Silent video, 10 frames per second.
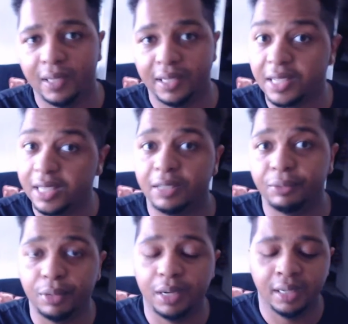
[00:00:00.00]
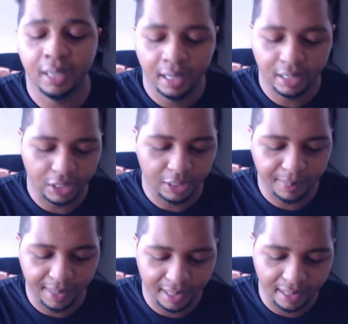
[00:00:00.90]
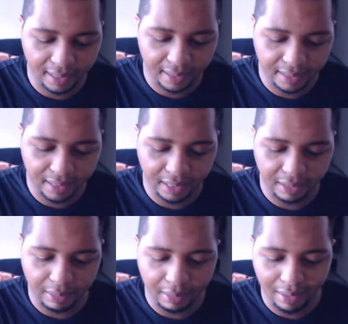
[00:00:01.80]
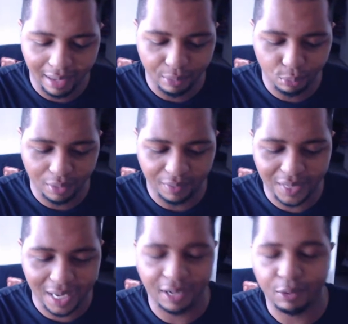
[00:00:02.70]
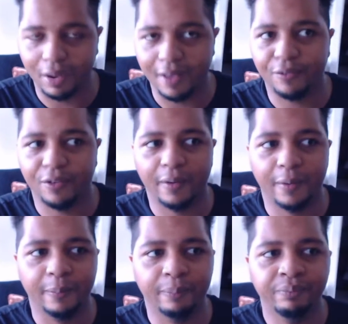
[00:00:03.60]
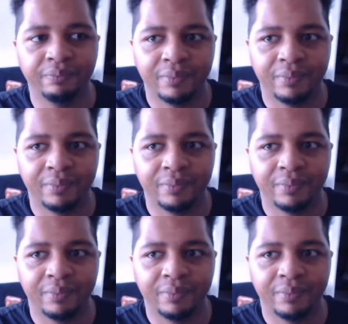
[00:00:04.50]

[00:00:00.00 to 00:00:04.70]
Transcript: in season one just because you know it would have taken away from